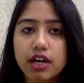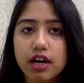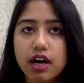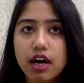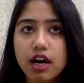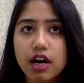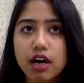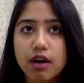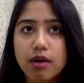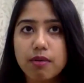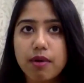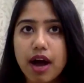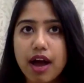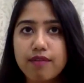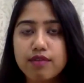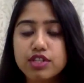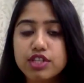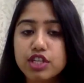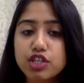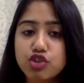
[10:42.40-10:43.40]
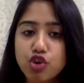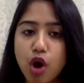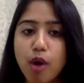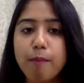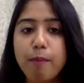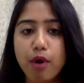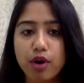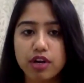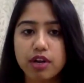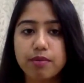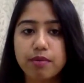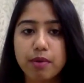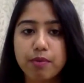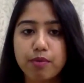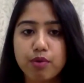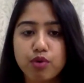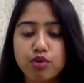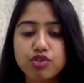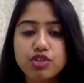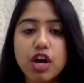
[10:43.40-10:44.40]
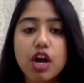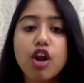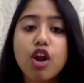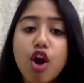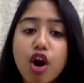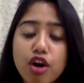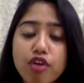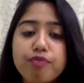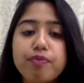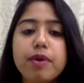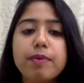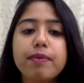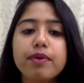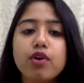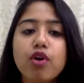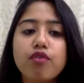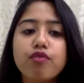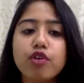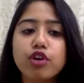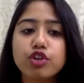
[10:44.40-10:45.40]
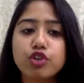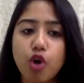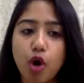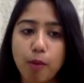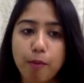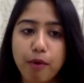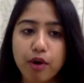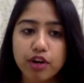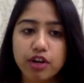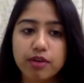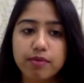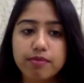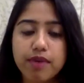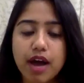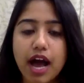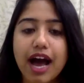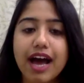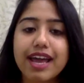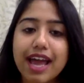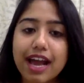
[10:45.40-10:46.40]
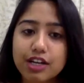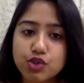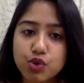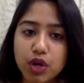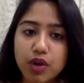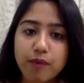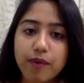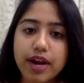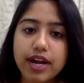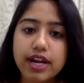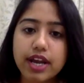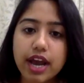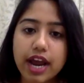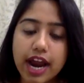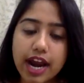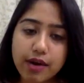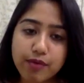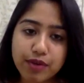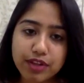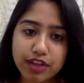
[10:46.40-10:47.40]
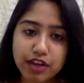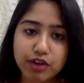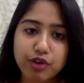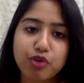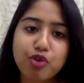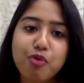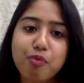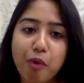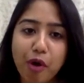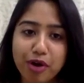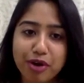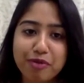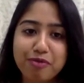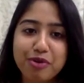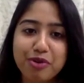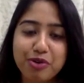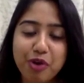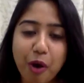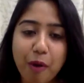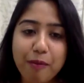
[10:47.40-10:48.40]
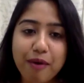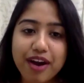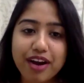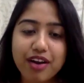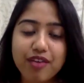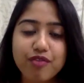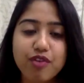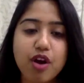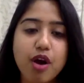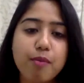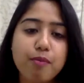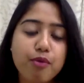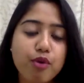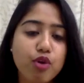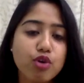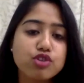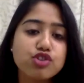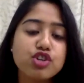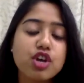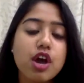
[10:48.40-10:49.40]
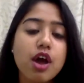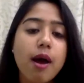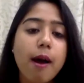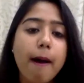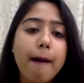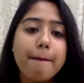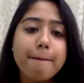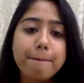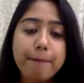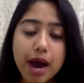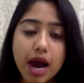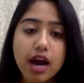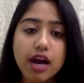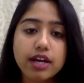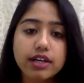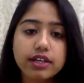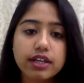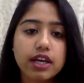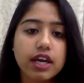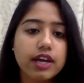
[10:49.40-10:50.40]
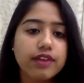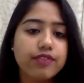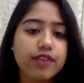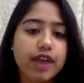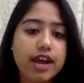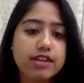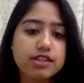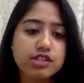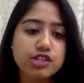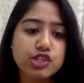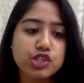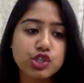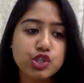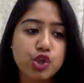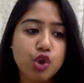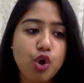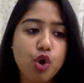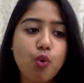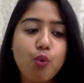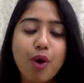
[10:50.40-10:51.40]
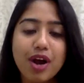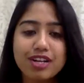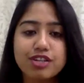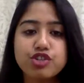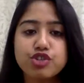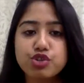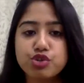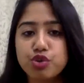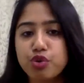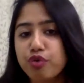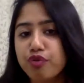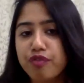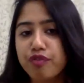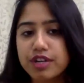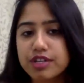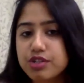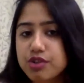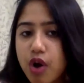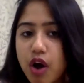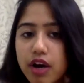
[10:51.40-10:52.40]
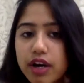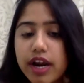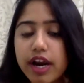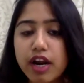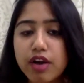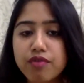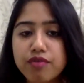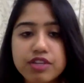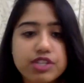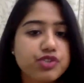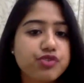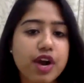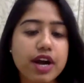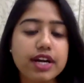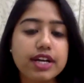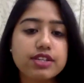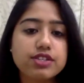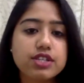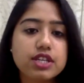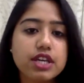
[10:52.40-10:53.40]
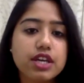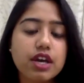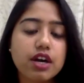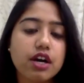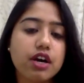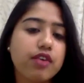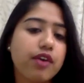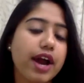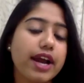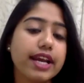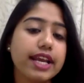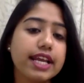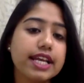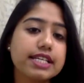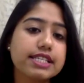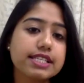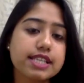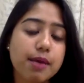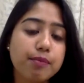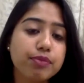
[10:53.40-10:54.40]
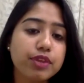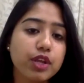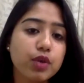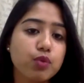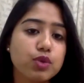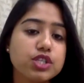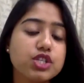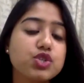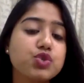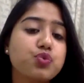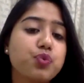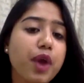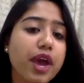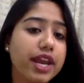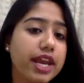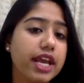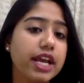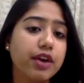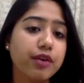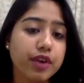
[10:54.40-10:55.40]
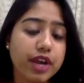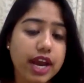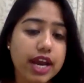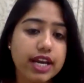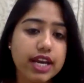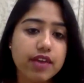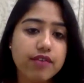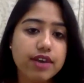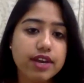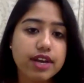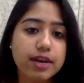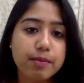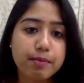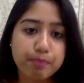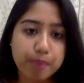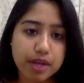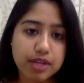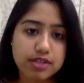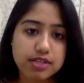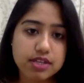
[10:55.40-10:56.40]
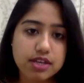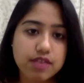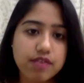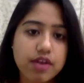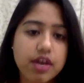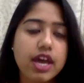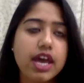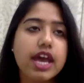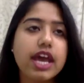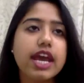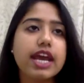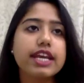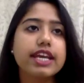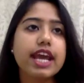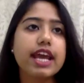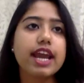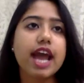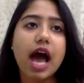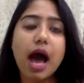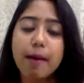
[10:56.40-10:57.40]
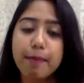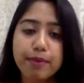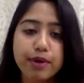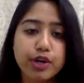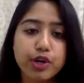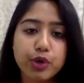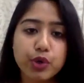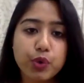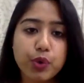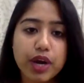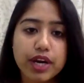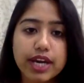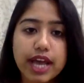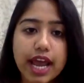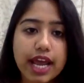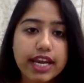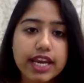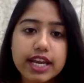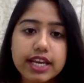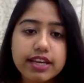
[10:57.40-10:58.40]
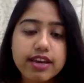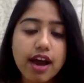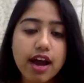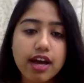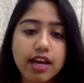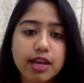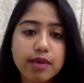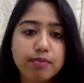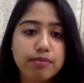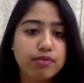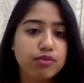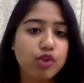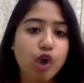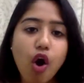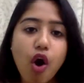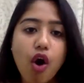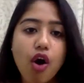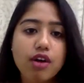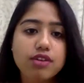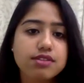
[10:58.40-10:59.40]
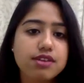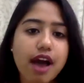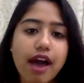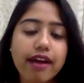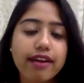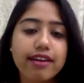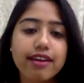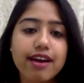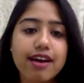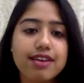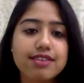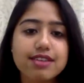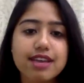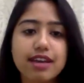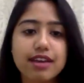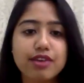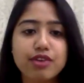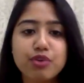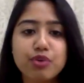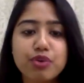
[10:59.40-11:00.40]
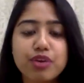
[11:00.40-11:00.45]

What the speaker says: I would say top-bottom approach. A lot of people go for top-bottom. I actually went ahead with a bottom to top kind of a approach, but there's no one shoe fits all kind of a strategy. Writing is something which is very creative and impulsive. It can happen to you at any time, thoughts, ideas, and you